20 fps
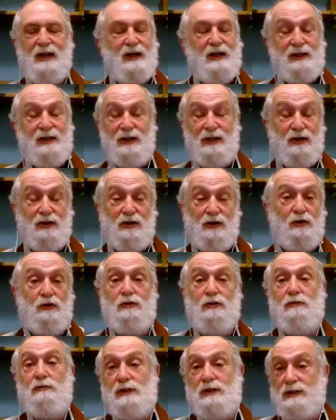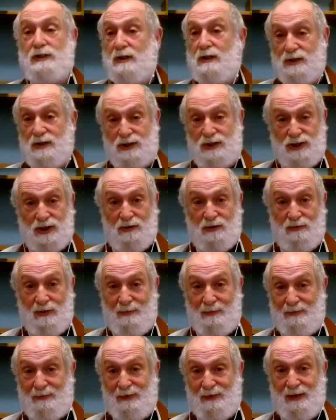You didn't know who was going to show
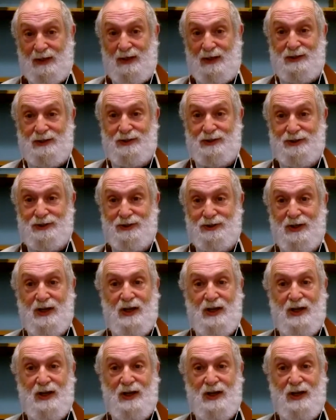up for lunch.